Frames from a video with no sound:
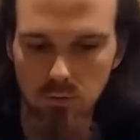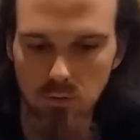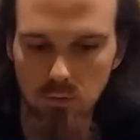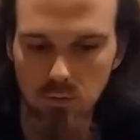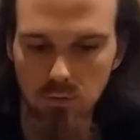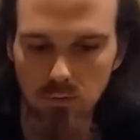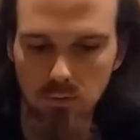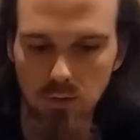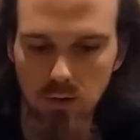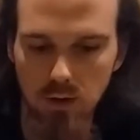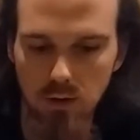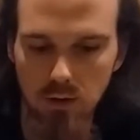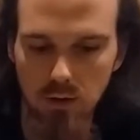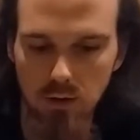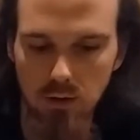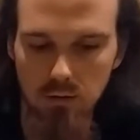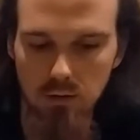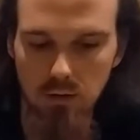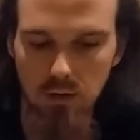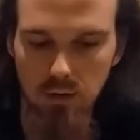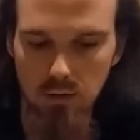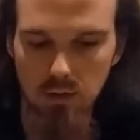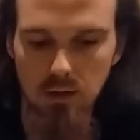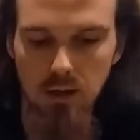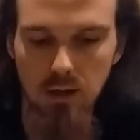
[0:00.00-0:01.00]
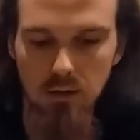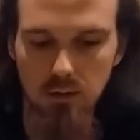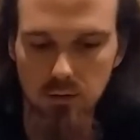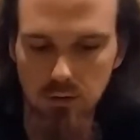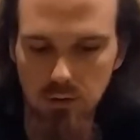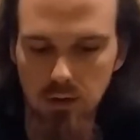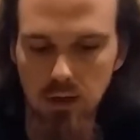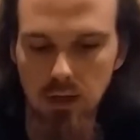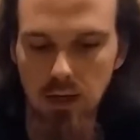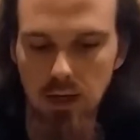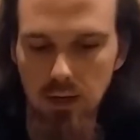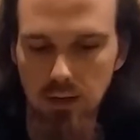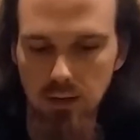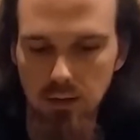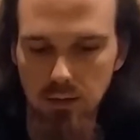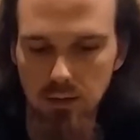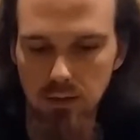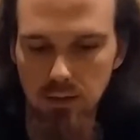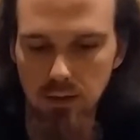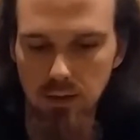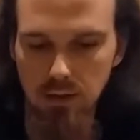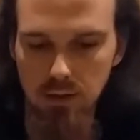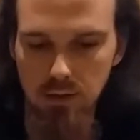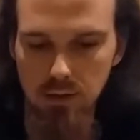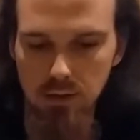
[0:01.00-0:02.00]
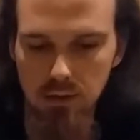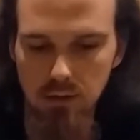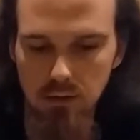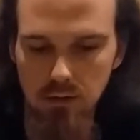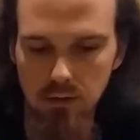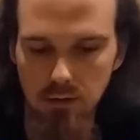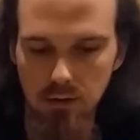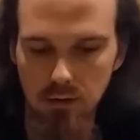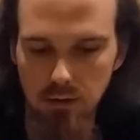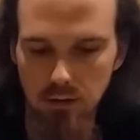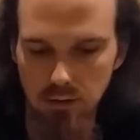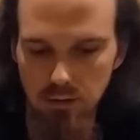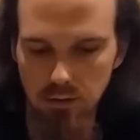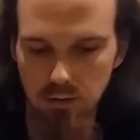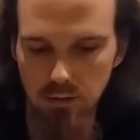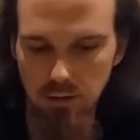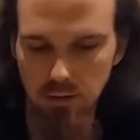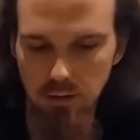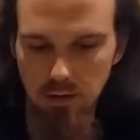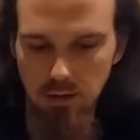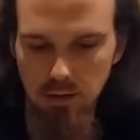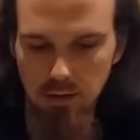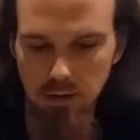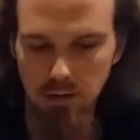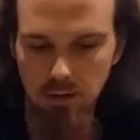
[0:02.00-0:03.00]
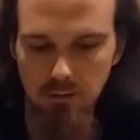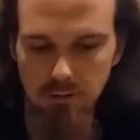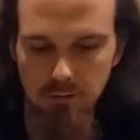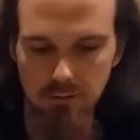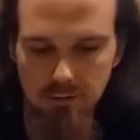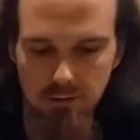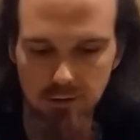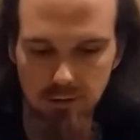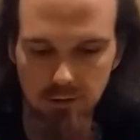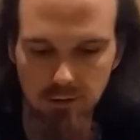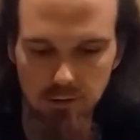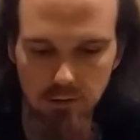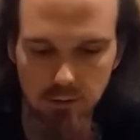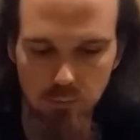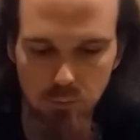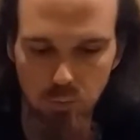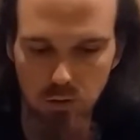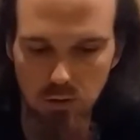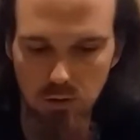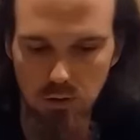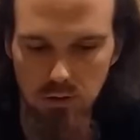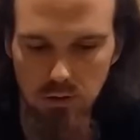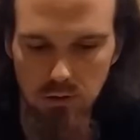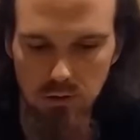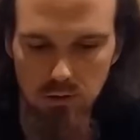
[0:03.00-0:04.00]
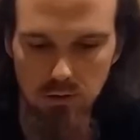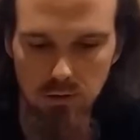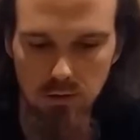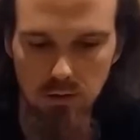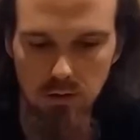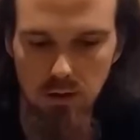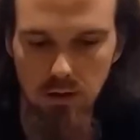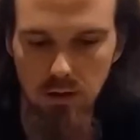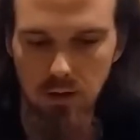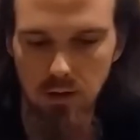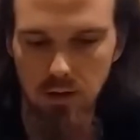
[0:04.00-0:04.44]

sort of the intensity and the length, in a sense, because